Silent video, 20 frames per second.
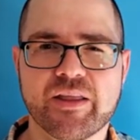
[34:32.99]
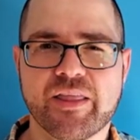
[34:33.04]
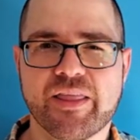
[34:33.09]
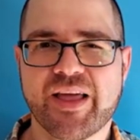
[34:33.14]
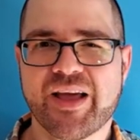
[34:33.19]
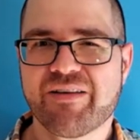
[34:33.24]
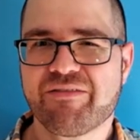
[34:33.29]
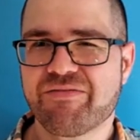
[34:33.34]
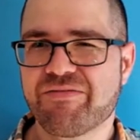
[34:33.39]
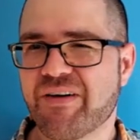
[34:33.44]

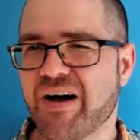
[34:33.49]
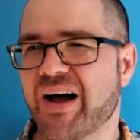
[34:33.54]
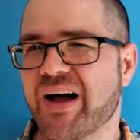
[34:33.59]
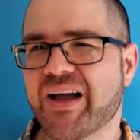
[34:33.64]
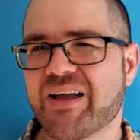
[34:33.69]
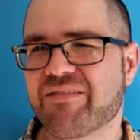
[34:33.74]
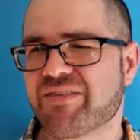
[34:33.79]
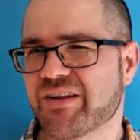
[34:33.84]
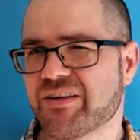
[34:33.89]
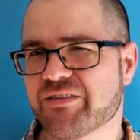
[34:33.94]
that
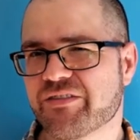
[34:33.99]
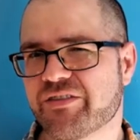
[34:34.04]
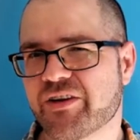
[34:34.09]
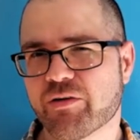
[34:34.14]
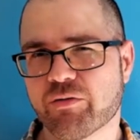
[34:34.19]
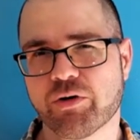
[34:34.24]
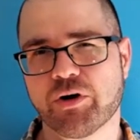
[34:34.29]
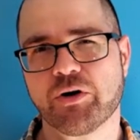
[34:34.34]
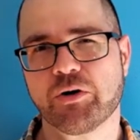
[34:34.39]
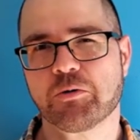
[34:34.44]
5 and
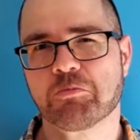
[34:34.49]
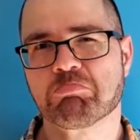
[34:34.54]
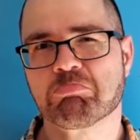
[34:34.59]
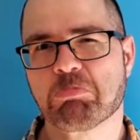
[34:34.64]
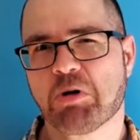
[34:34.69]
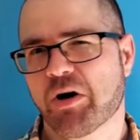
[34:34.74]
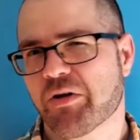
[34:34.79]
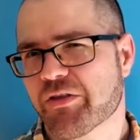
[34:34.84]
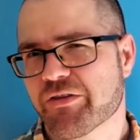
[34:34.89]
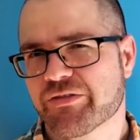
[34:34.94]
0
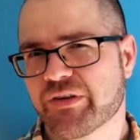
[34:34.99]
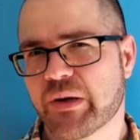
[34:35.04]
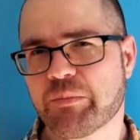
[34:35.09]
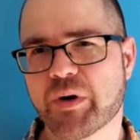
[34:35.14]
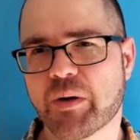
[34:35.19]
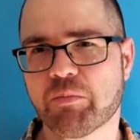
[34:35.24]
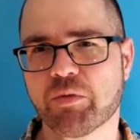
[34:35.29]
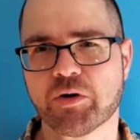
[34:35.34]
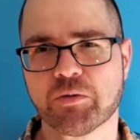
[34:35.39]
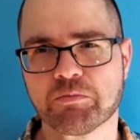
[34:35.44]
are the same
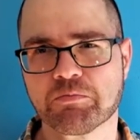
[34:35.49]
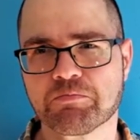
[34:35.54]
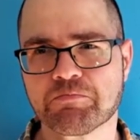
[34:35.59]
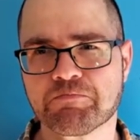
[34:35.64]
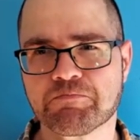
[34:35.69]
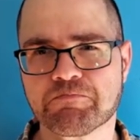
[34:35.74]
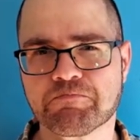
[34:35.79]
number?